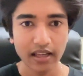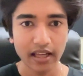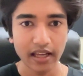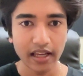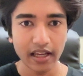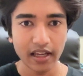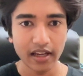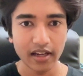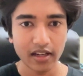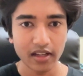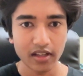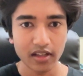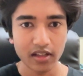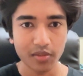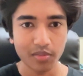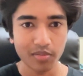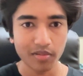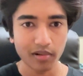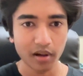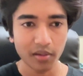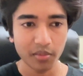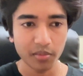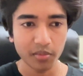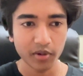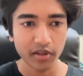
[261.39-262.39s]
And the
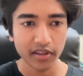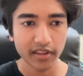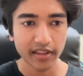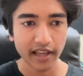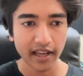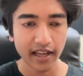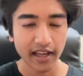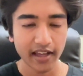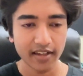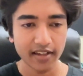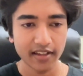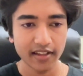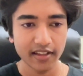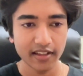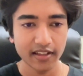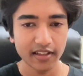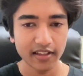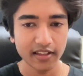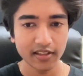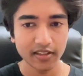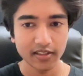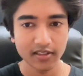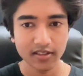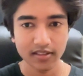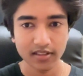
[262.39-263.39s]
problem with that
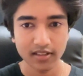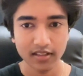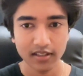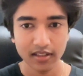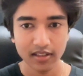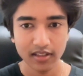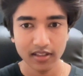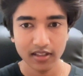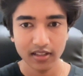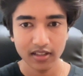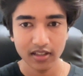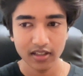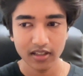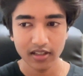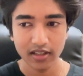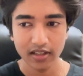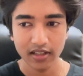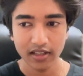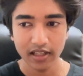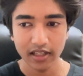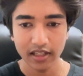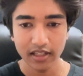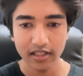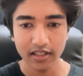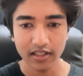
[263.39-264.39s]
is
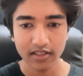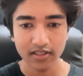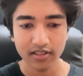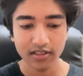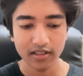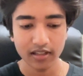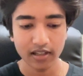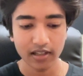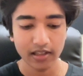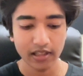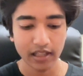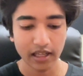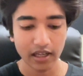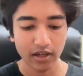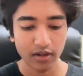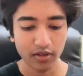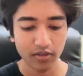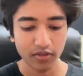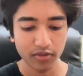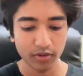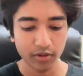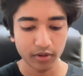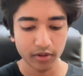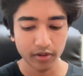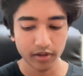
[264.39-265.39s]
it doesn't allow
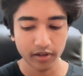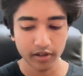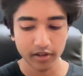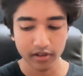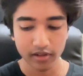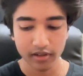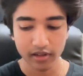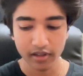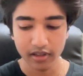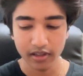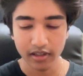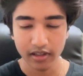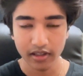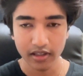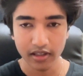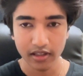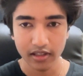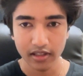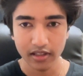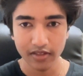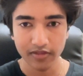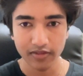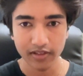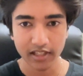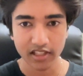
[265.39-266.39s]
for
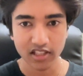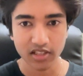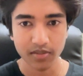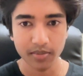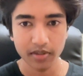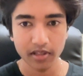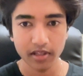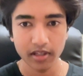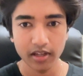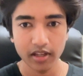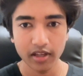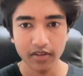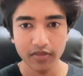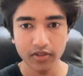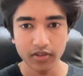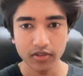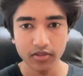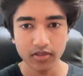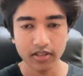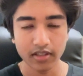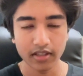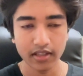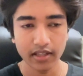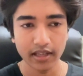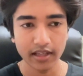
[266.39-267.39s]
the flexibility of
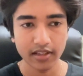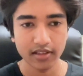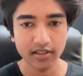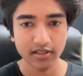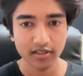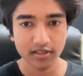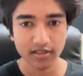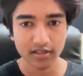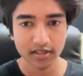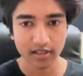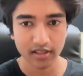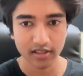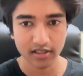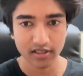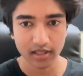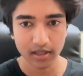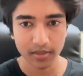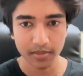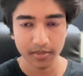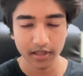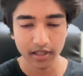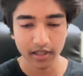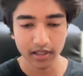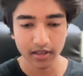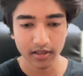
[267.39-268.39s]
using existing
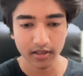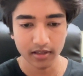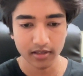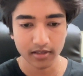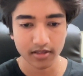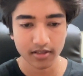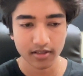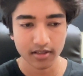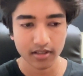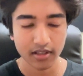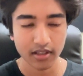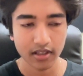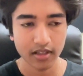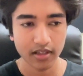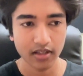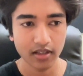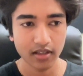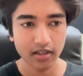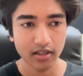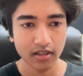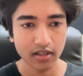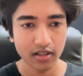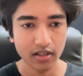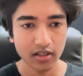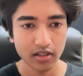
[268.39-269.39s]
subtitles
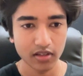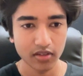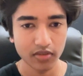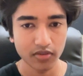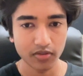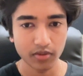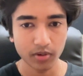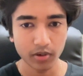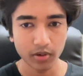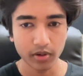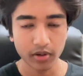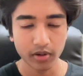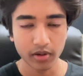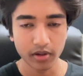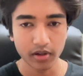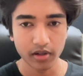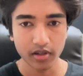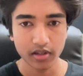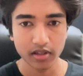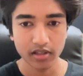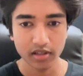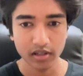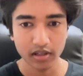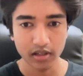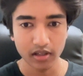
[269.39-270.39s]

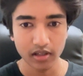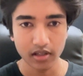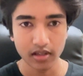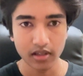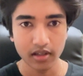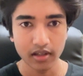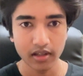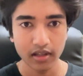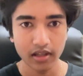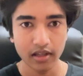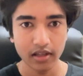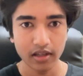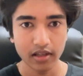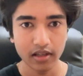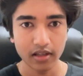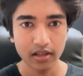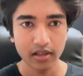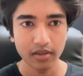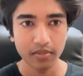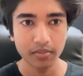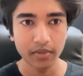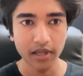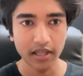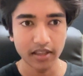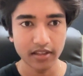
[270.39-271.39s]
to
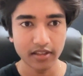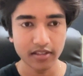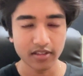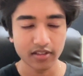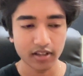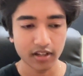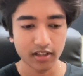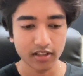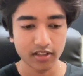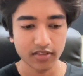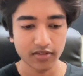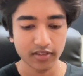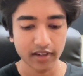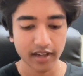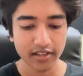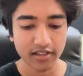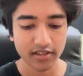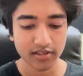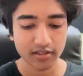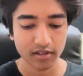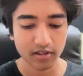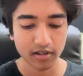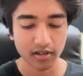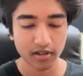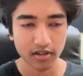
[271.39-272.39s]
make these cards
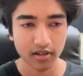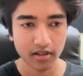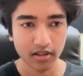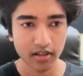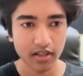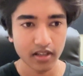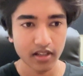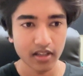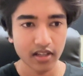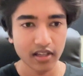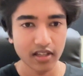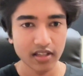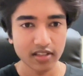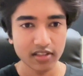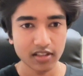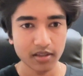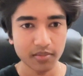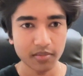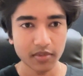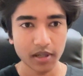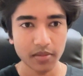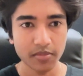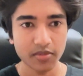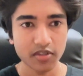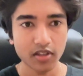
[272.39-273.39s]
faster.
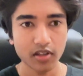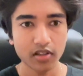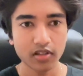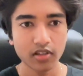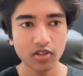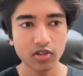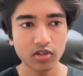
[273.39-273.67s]
Sometimes on